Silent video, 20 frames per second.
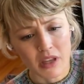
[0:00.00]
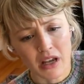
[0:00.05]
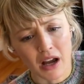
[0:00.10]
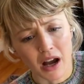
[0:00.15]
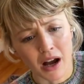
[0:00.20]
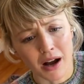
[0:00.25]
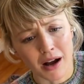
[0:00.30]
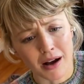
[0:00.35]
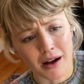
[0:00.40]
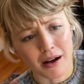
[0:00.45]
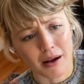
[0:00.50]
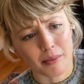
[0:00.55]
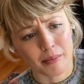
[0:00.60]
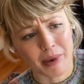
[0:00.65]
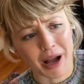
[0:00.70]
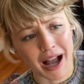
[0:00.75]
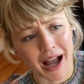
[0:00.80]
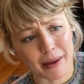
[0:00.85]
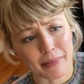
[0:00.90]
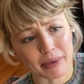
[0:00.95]
Um,
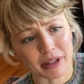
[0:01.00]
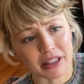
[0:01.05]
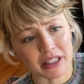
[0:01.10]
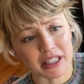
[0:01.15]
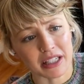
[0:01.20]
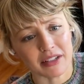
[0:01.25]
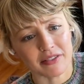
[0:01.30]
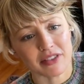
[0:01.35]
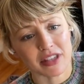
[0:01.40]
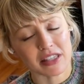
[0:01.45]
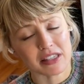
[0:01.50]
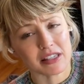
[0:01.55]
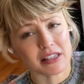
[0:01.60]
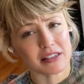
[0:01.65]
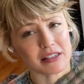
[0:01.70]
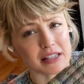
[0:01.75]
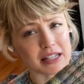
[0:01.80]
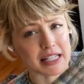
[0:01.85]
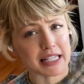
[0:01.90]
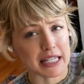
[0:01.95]
I believe this
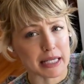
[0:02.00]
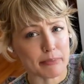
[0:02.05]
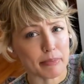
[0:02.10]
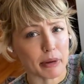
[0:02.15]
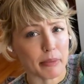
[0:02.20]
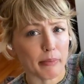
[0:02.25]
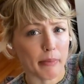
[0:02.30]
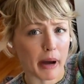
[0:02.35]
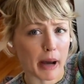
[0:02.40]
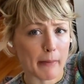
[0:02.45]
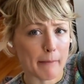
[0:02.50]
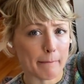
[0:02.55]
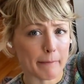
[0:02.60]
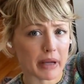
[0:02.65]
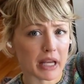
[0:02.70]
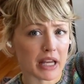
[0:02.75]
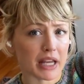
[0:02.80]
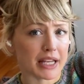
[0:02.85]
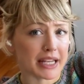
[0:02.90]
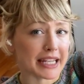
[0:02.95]
is Deep Bump
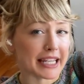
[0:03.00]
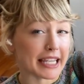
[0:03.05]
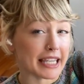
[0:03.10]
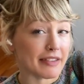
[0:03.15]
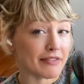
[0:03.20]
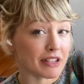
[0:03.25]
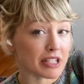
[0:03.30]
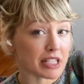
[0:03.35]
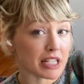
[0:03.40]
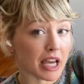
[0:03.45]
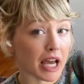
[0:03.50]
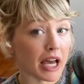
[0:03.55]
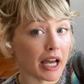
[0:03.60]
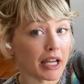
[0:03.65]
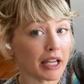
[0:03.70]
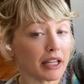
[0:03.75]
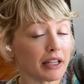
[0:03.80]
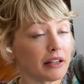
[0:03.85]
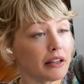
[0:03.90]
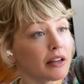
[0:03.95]
and
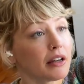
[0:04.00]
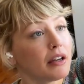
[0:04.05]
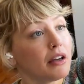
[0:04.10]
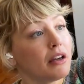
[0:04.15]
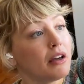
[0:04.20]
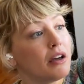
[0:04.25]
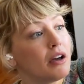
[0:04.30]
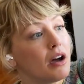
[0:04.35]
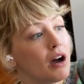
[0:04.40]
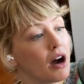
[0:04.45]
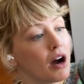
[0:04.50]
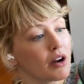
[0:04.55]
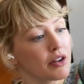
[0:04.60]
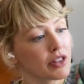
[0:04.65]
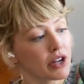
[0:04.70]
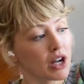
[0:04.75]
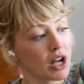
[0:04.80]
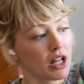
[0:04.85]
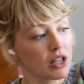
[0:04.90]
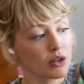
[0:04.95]
Eventide are
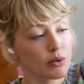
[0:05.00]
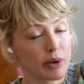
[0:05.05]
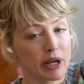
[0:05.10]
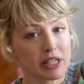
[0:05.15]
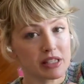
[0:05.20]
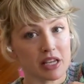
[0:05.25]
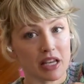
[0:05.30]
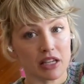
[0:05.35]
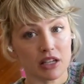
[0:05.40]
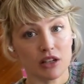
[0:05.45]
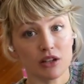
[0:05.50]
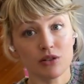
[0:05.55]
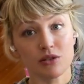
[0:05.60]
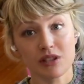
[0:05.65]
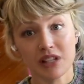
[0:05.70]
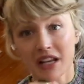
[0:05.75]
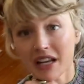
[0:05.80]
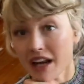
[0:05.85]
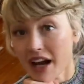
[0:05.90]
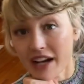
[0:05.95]
the colorways I used
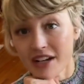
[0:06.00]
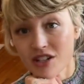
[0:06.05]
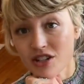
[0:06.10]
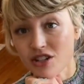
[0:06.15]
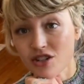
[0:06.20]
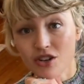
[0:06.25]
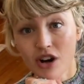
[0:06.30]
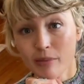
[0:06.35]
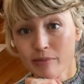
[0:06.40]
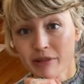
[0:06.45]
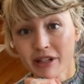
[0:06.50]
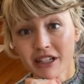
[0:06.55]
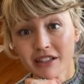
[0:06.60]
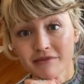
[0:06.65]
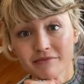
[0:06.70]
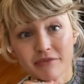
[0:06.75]
and I just striped it.